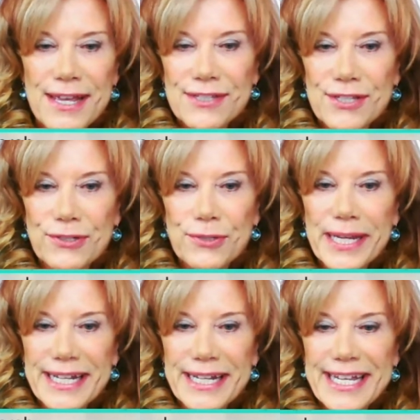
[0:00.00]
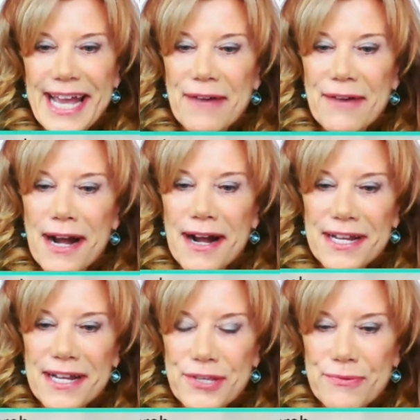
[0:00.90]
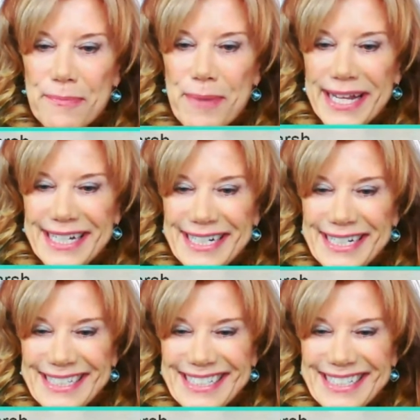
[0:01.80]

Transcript: So quickly, how are you, Rebecca?